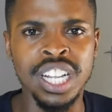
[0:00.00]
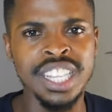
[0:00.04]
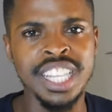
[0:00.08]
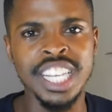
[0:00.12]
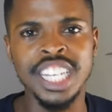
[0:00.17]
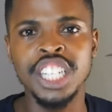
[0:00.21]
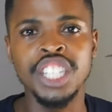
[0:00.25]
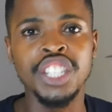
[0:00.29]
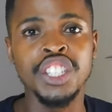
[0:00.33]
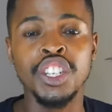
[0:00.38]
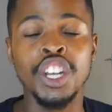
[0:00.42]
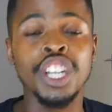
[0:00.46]

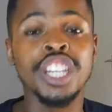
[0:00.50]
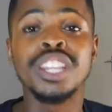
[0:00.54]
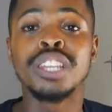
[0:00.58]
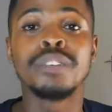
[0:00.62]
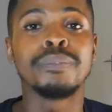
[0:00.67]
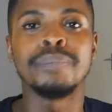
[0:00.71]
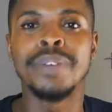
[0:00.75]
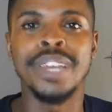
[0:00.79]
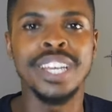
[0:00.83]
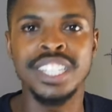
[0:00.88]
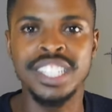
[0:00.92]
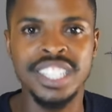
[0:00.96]
That is not the
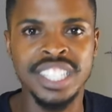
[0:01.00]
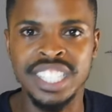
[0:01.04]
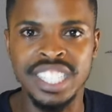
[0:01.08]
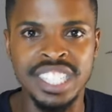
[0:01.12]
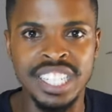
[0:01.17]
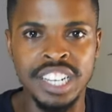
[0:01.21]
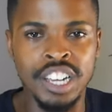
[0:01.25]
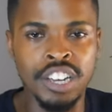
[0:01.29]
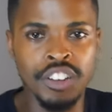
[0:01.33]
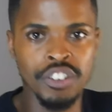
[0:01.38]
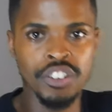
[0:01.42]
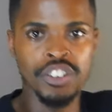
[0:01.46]

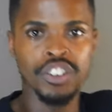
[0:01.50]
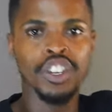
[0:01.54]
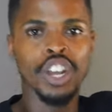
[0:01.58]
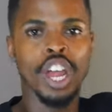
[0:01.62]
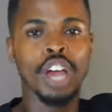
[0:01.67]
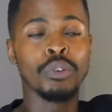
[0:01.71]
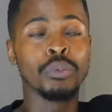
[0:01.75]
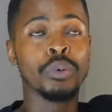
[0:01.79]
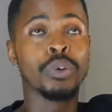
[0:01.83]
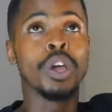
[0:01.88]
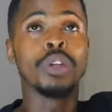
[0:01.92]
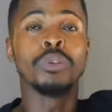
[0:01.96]
best.
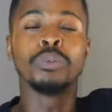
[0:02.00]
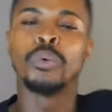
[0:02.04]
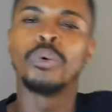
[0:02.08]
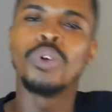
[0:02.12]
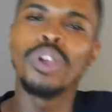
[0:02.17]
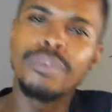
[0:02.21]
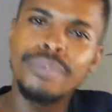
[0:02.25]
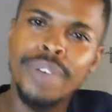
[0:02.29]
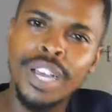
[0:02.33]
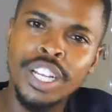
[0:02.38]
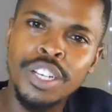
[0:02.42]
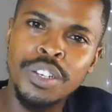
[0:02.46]
And who
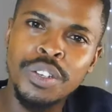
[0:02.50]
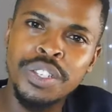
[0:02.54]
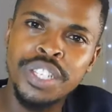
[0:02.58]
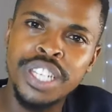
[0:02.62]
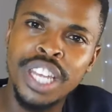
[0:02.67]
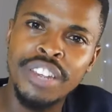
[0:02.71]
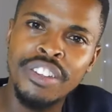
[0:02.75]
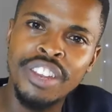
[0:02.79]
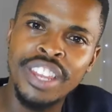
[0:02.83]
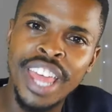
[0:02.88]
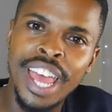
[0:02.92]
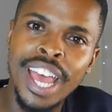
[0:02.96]
am I to
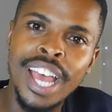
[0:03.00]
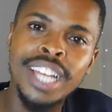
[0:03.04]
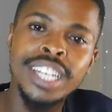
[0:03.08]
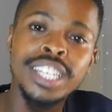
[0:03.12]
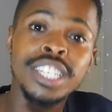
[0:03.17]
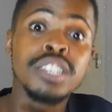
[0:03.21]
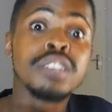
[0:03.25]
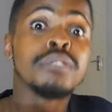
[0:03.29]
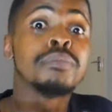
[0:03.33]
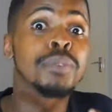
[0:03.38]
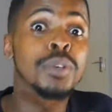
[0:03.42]
say that?